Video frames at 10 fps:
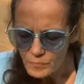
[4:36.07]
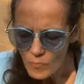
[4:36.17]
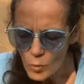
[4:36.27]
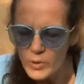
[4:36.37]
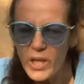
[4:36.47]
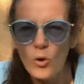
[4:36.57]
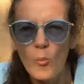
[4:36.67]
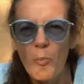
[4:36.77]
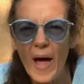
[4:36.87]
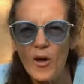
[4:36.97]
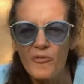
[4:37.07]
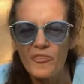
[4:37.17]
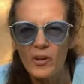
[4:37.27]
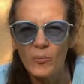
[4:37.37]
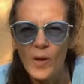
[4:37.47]
what they call
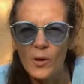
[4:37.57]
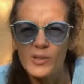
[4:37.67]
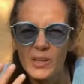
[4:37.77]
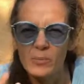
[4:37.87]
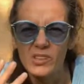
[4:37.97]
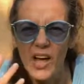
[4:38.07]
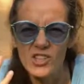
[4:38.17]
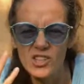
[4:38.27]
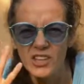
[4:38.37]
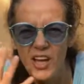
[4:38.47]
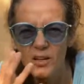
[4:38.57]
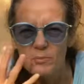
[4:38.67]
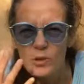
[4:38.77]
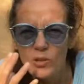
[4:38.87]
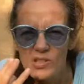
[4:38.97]
biofilm. I was able to actually get
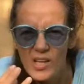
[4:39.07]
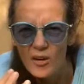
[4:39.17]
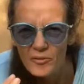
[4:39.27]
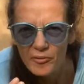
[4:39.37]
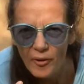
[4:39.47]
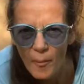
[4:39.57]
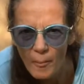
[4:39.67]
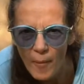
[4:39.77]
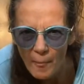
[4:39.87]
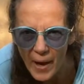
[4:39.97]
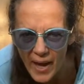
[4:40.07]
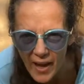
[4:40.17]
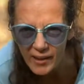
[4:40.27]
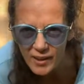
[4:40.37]
mucus out from my head.